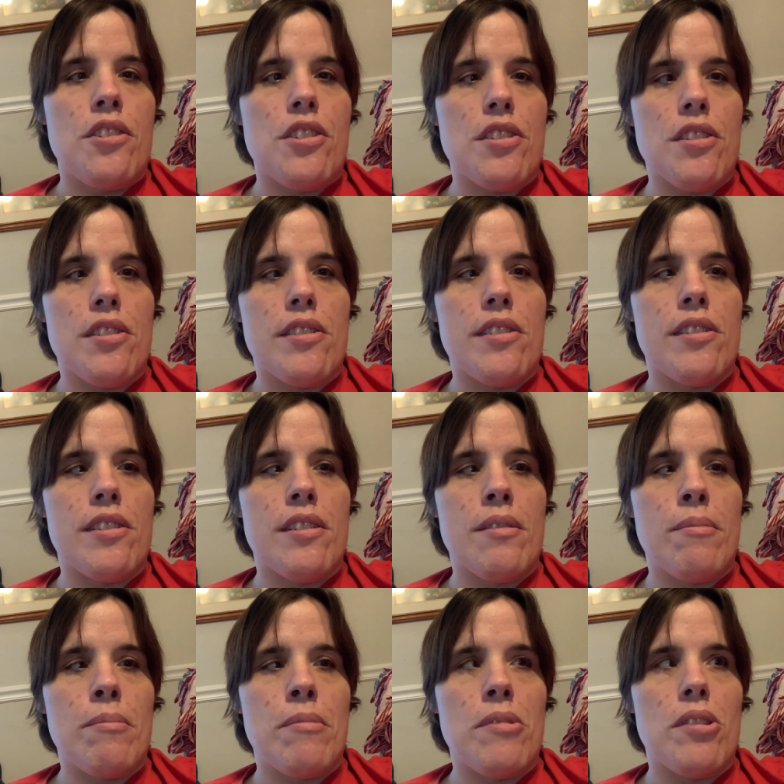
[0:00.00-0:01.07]
just
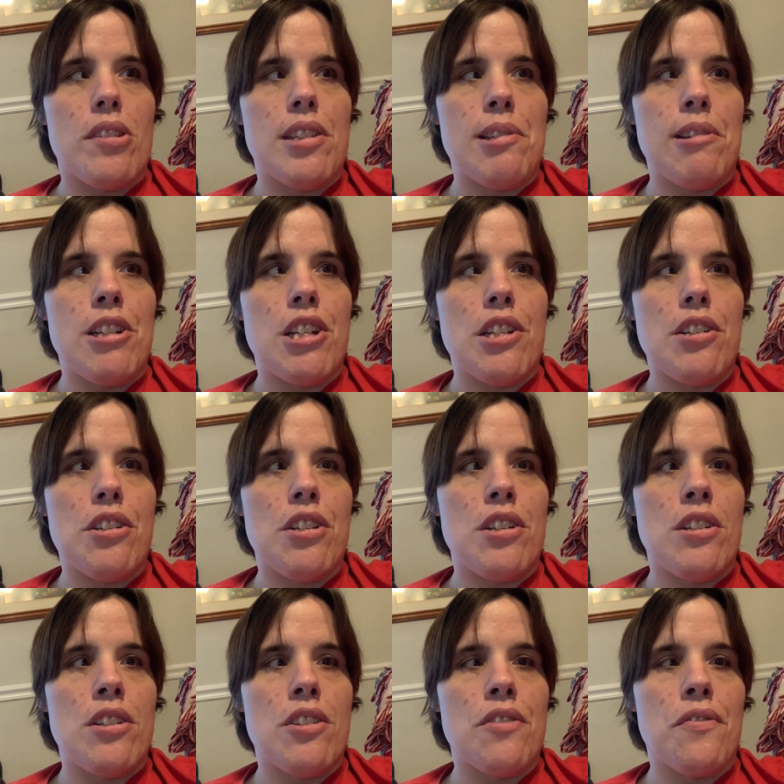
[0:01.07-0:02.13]
some
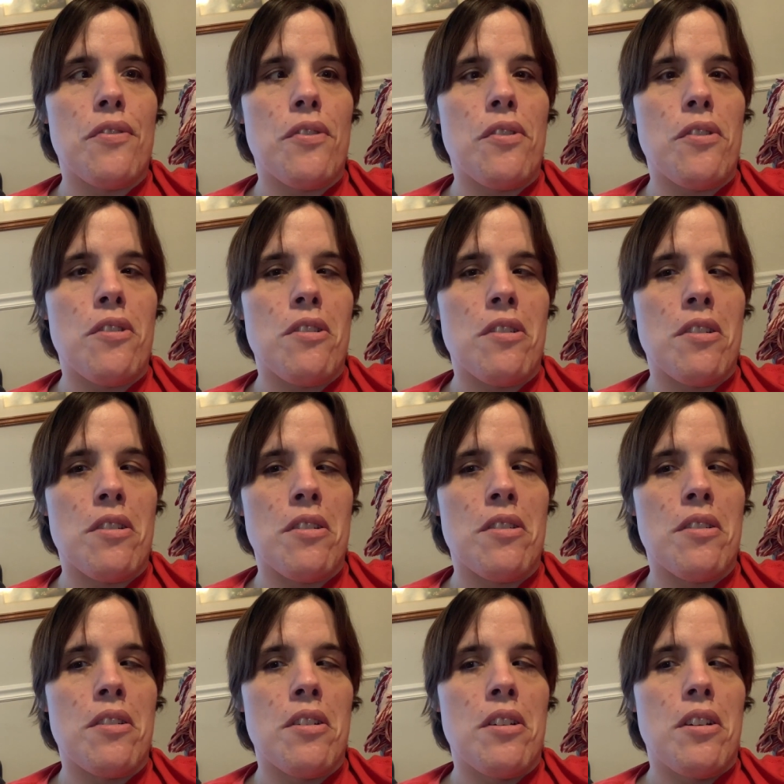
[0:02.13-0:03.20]
suggestions
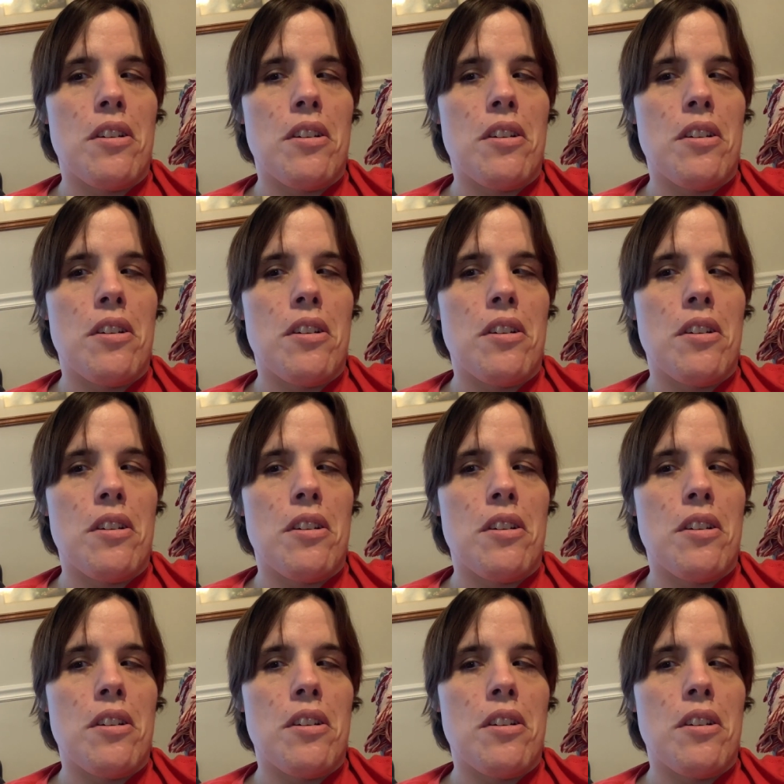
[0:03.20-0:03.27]
for